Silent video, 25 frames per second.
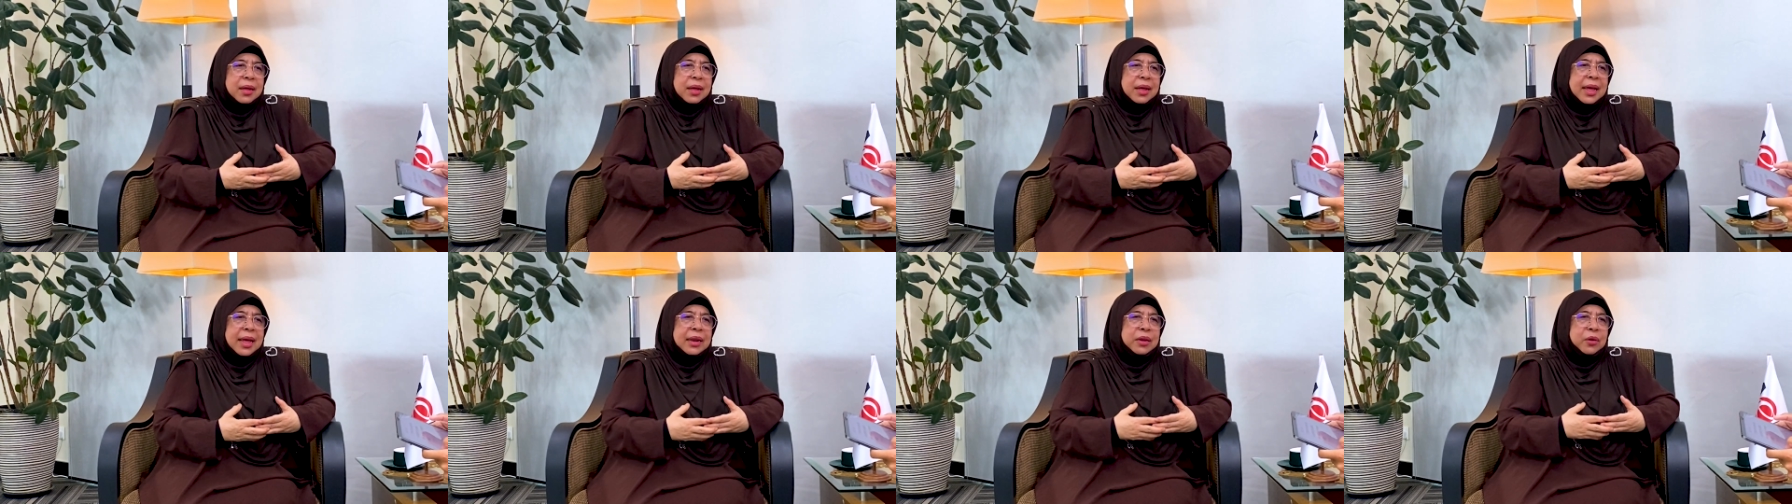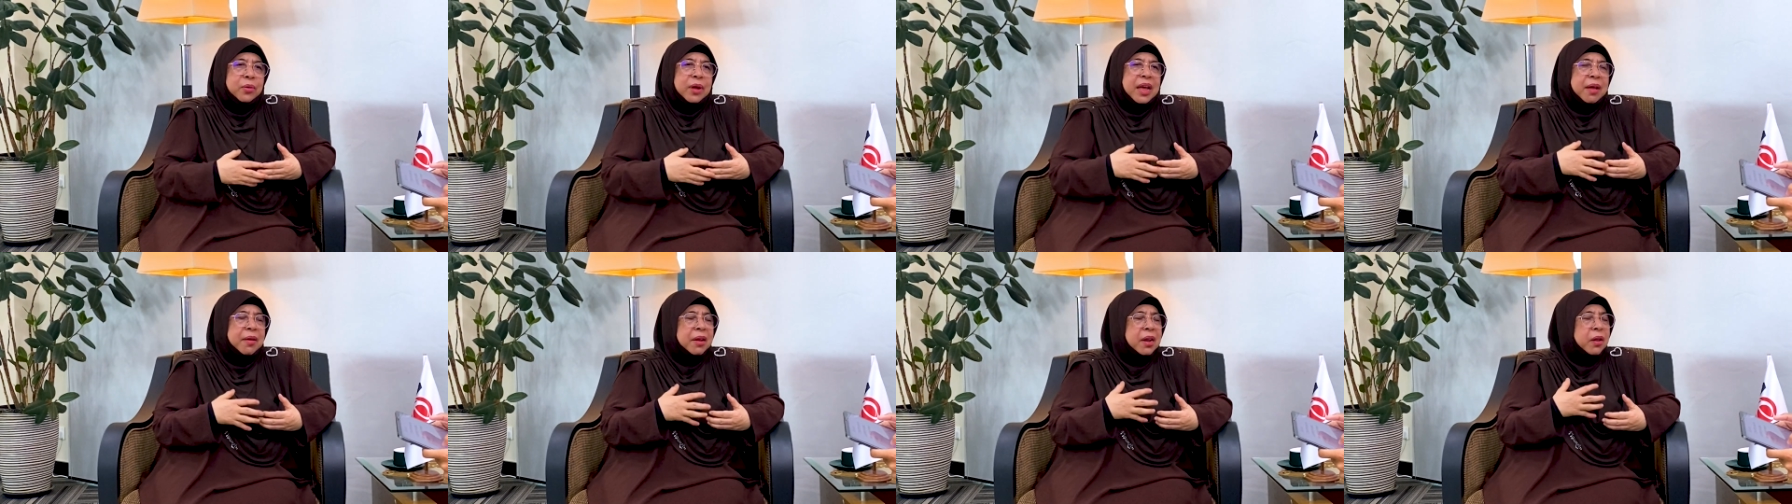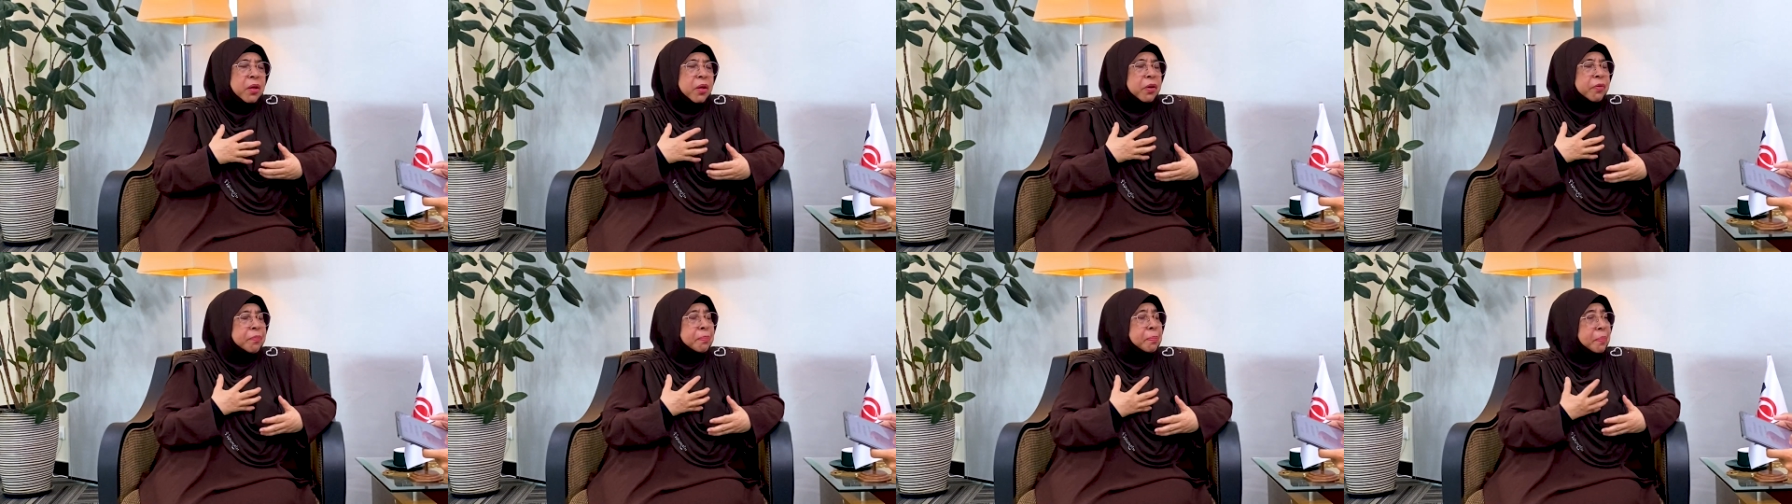and you have a
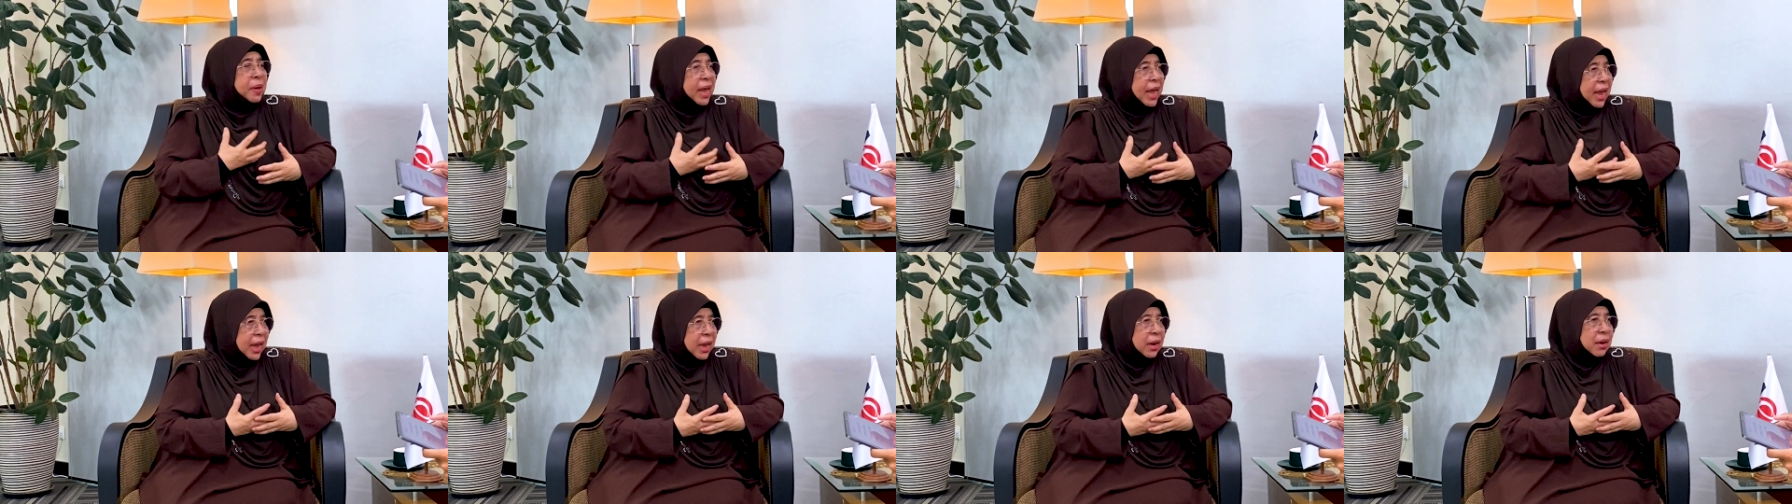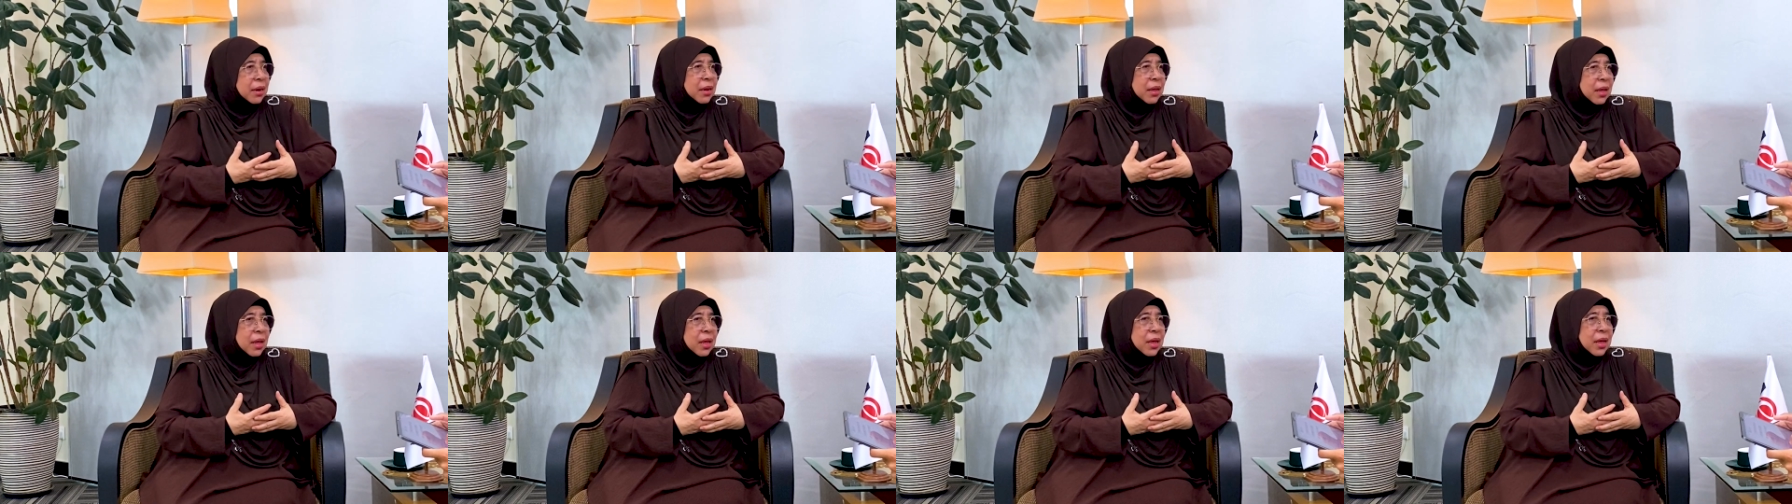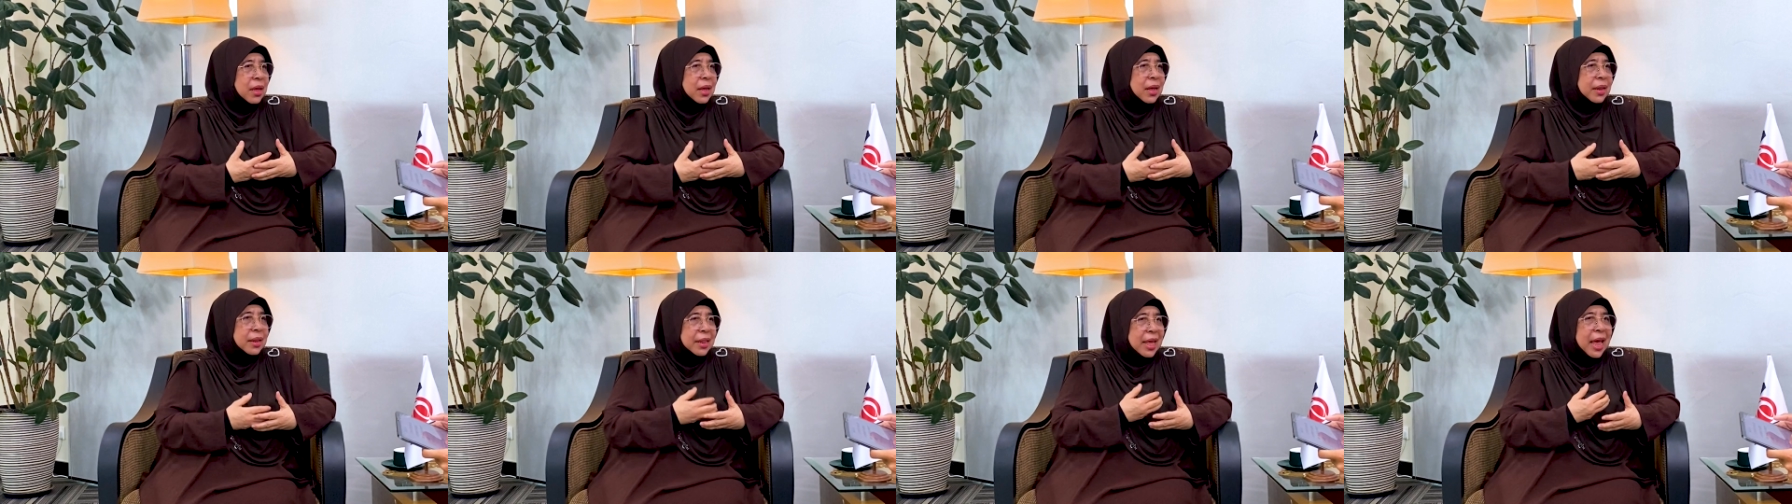lot of pain,
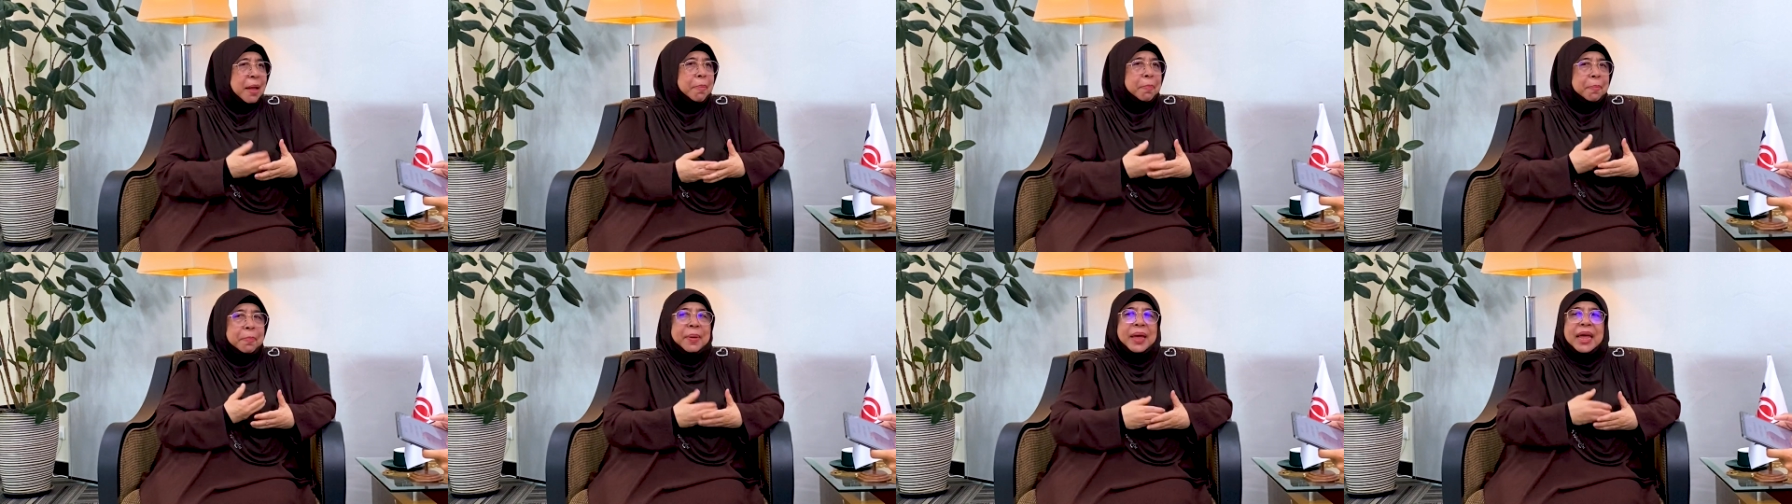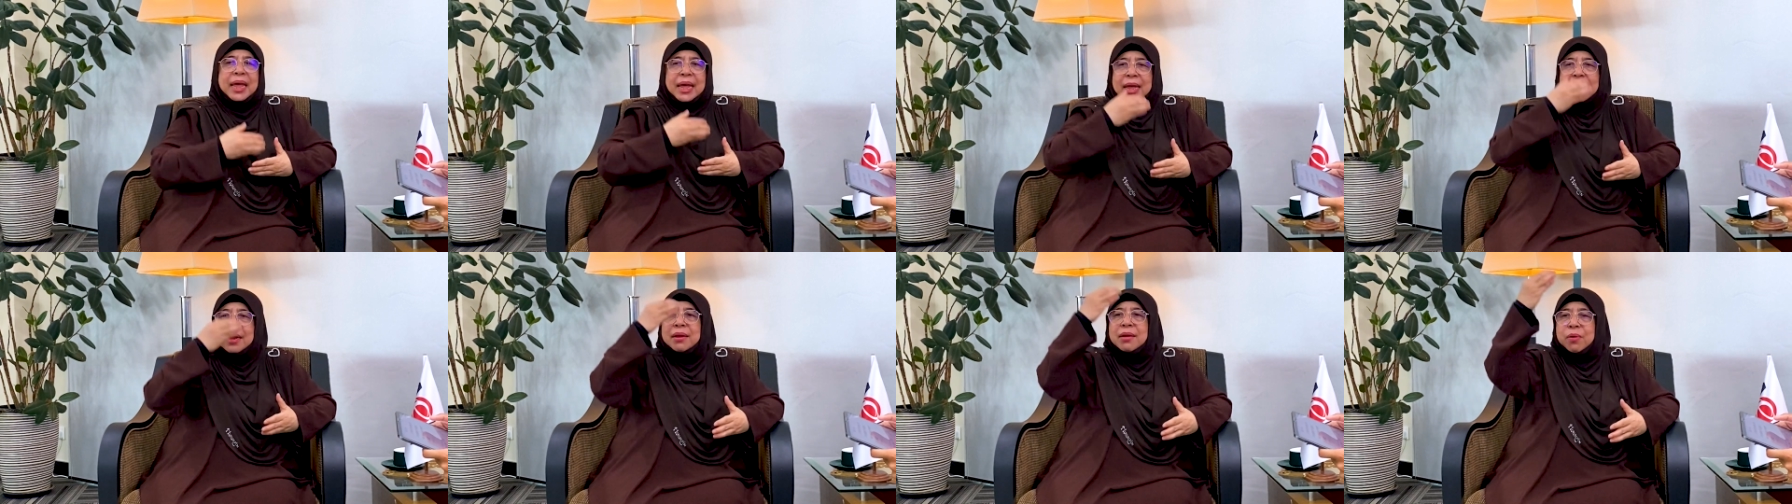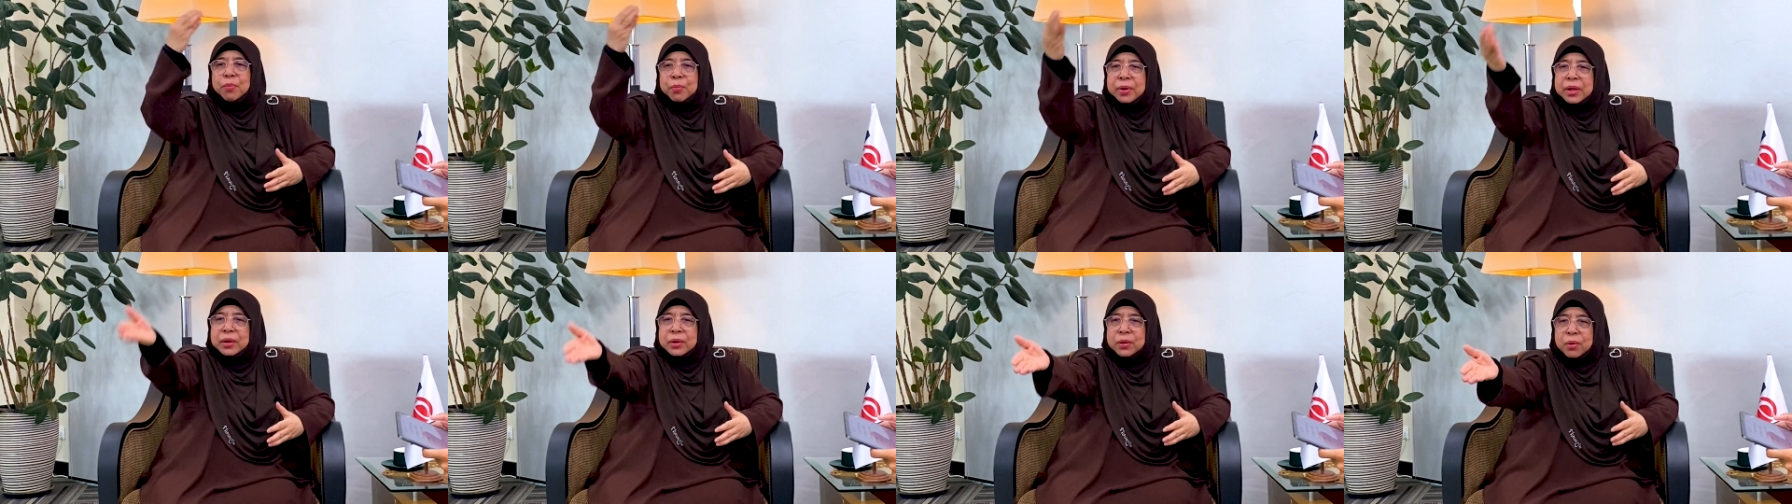that pain
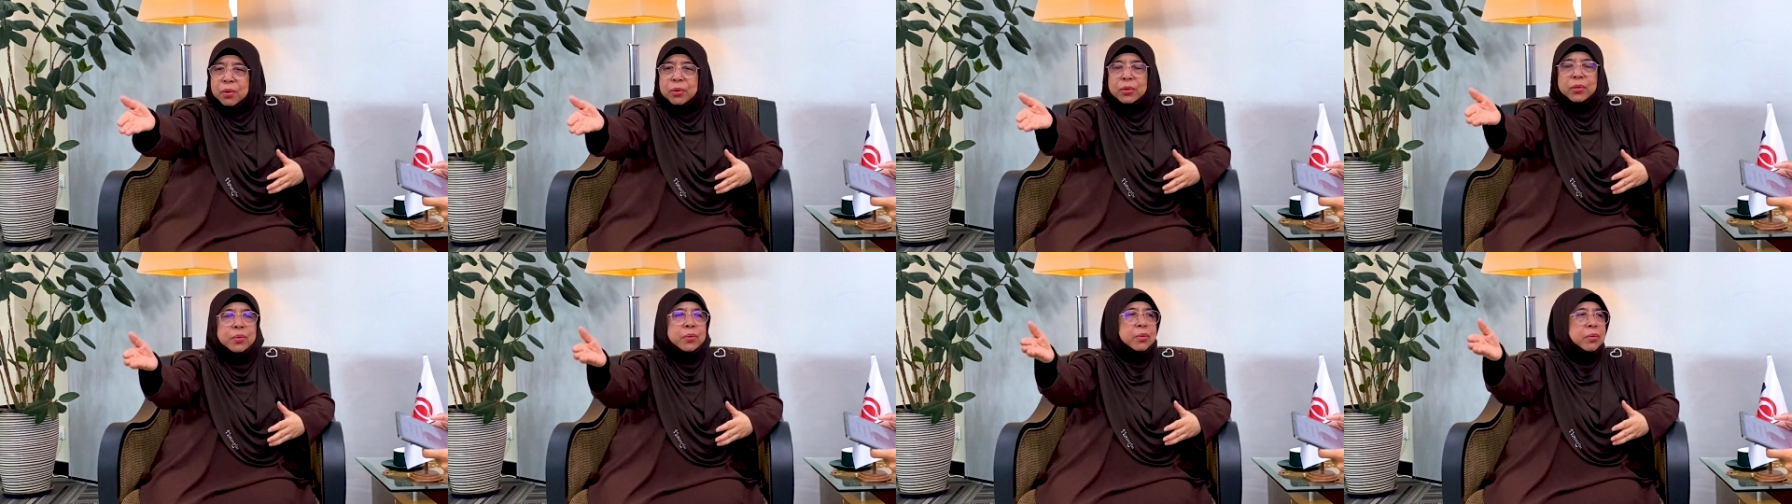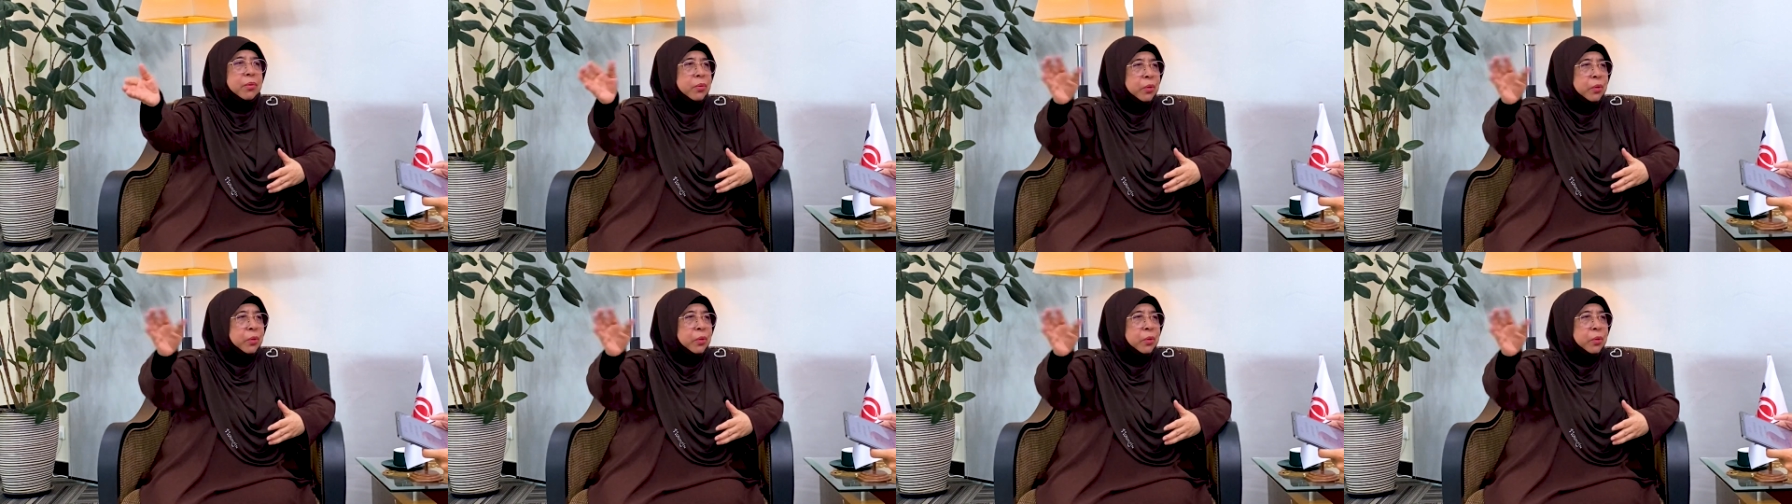will go to,